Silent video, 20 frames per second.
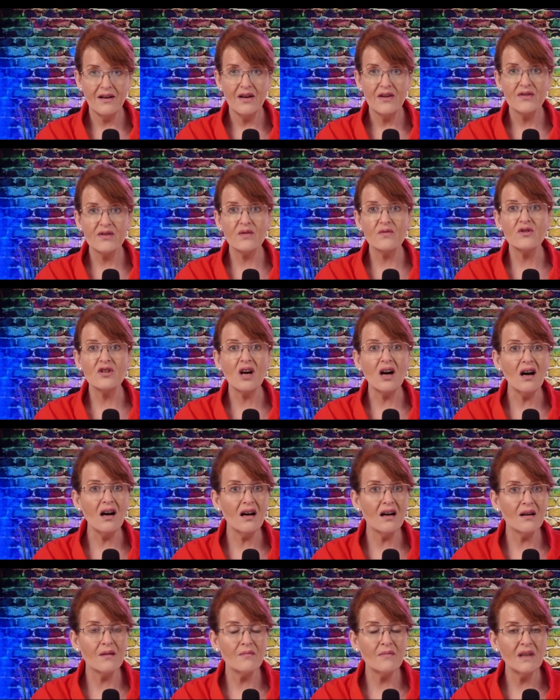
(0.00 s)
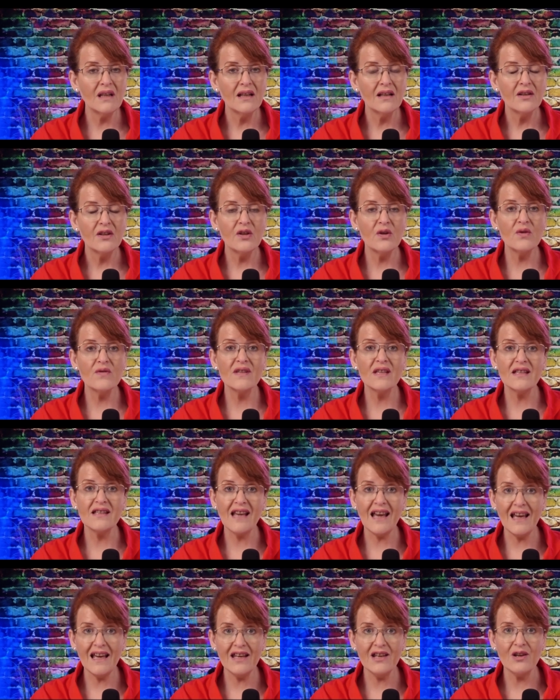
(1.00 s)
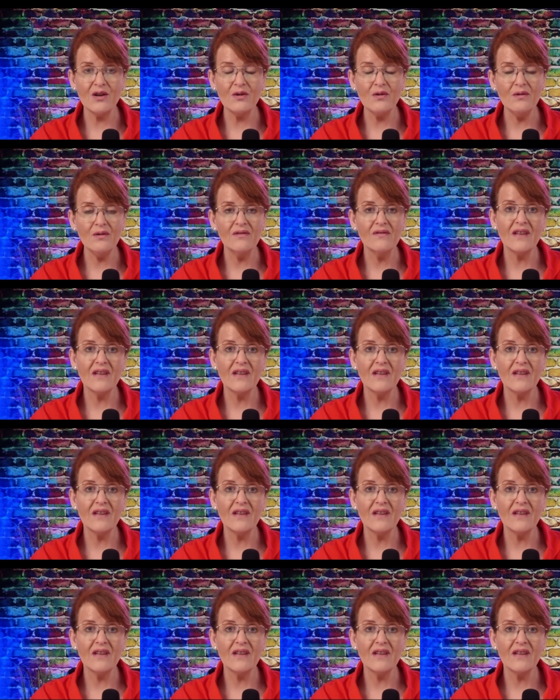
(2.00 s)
So Tom uses Hey You,